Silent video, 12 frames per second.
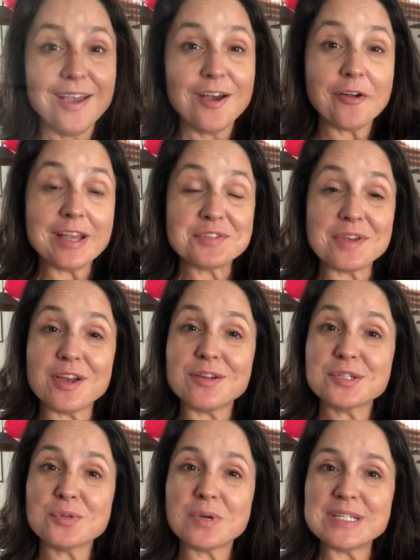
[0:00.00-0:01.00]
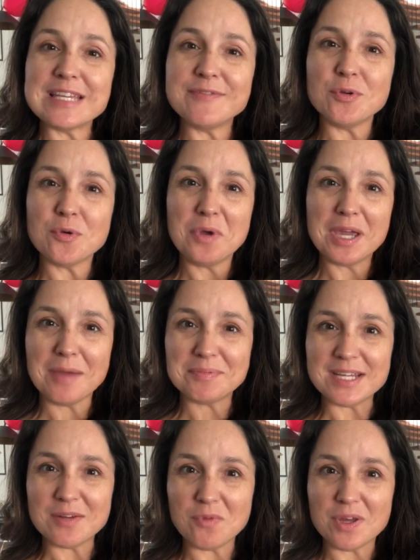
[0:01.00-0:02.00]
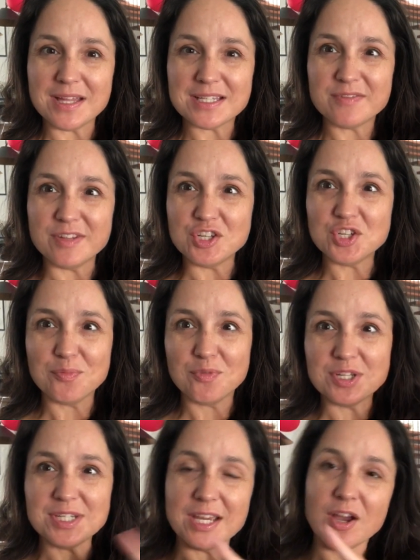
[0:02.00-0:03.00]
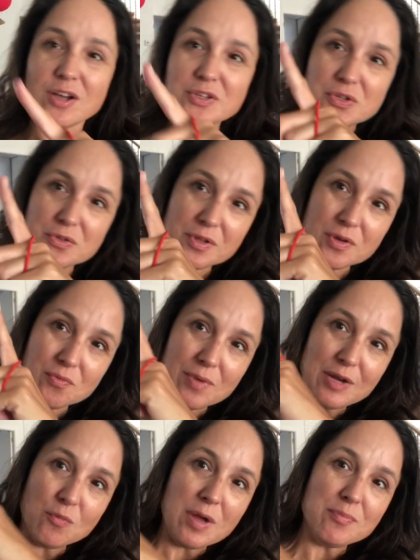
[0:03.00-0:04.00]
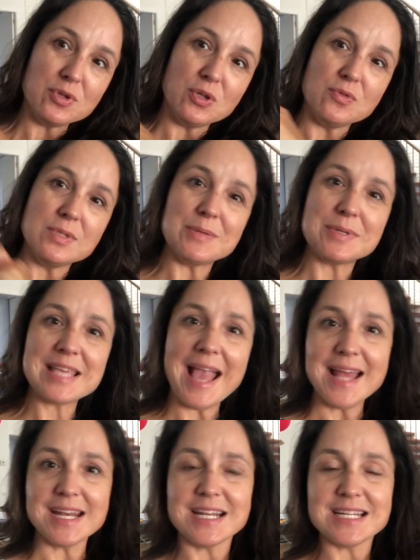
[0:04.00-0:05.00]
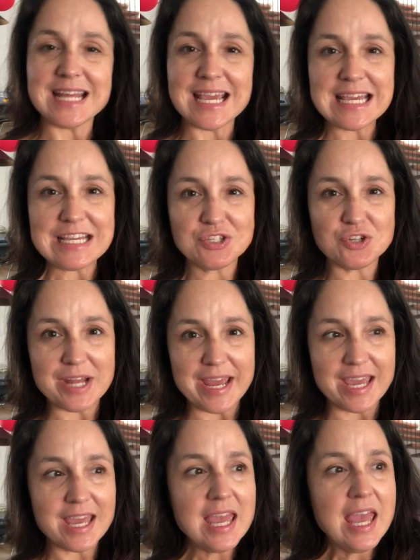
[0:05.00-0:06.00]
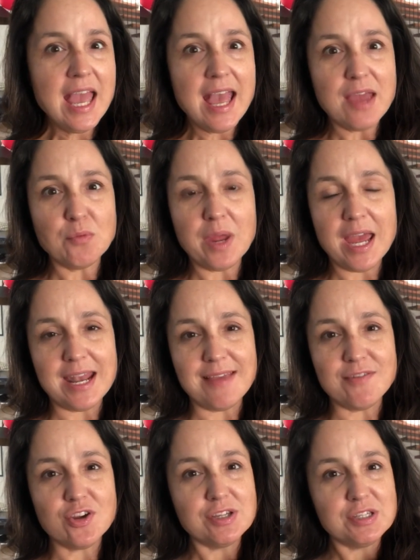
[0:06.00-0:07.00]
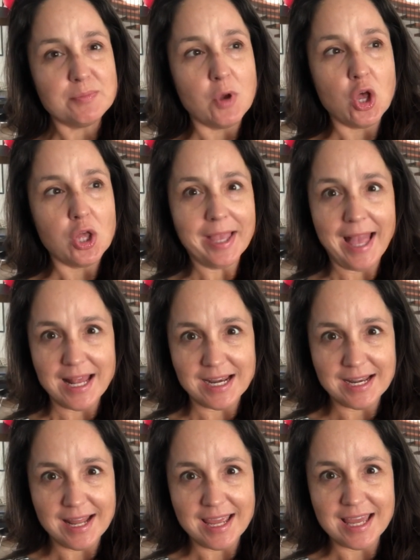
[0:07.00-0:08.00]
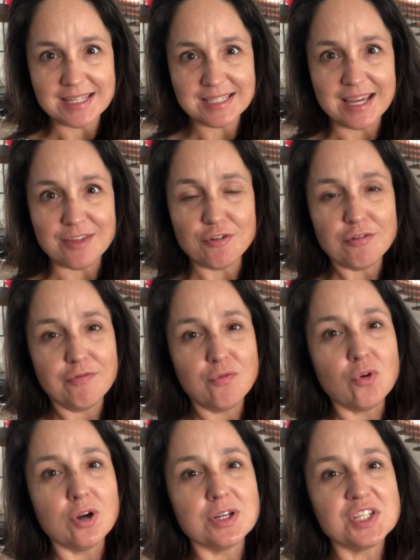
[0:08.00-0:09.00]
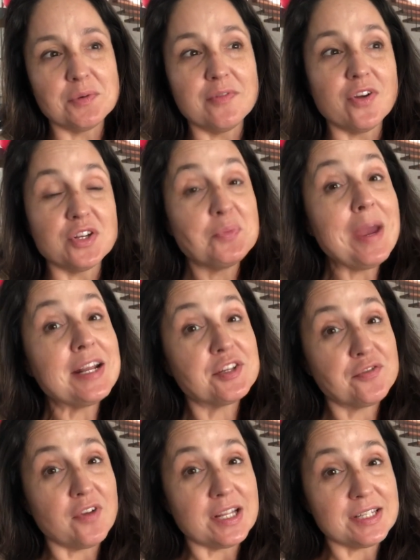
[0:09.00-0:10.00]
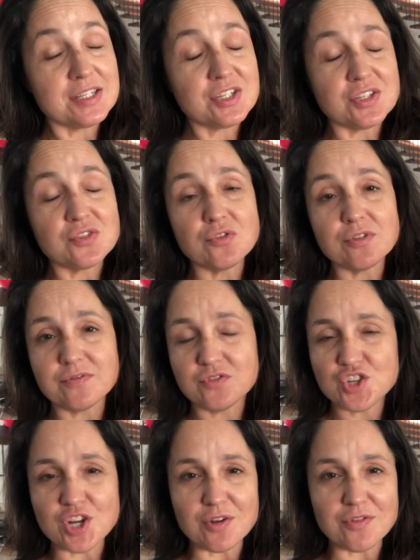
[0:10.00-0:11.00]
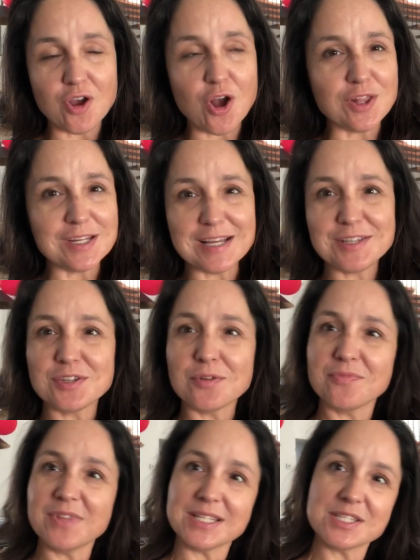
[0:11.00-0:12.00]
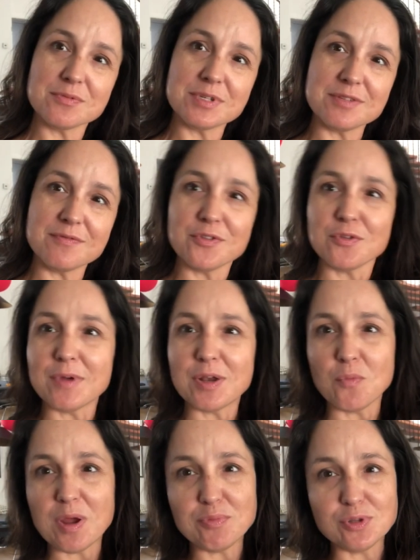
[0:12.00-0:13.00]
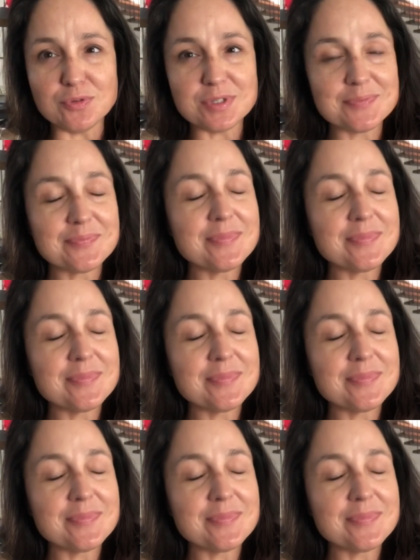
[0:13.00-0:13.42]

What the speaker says: Okay, so I also wanted to give you a quick update while that's finishing printing. Also, the red and white balloons, it was Canada Day yesterday, and we had a very small Canada Day get together for some of our Spanish friends to sort of share the holiday. So that's the reason for the red and white balloons.